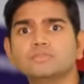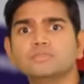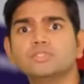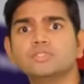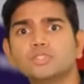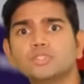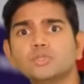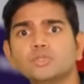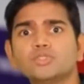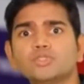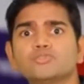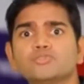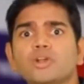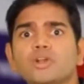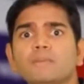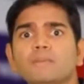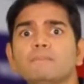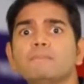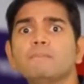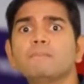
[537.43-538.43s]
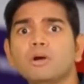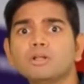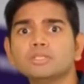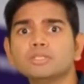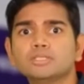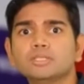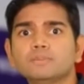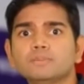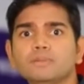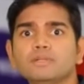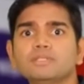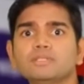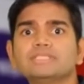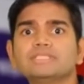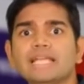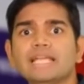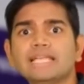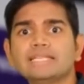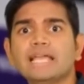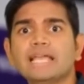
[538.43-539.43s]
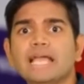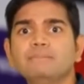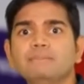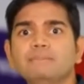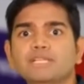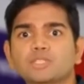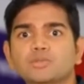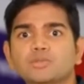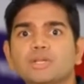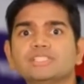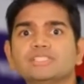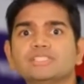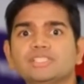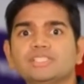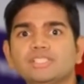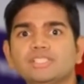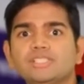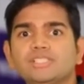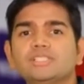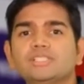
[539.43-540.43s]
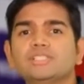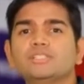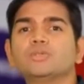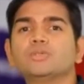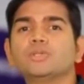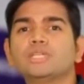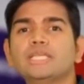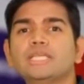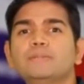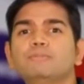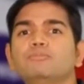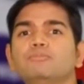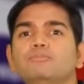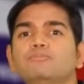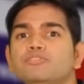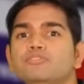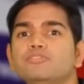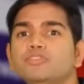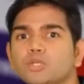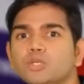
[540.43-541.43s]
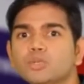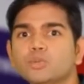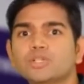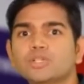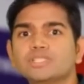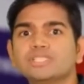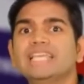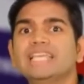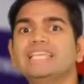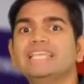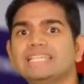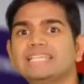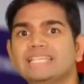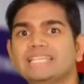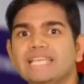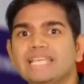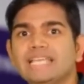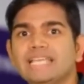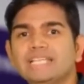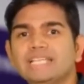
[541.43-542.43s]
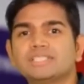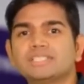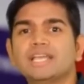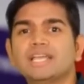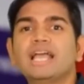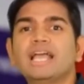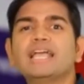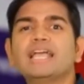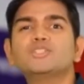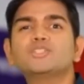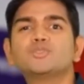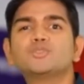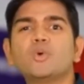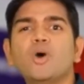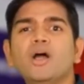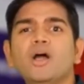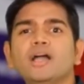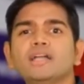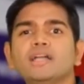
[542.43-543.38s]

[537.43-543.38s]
Choose from multiple dynamic transitions to keep viewers engaged and draw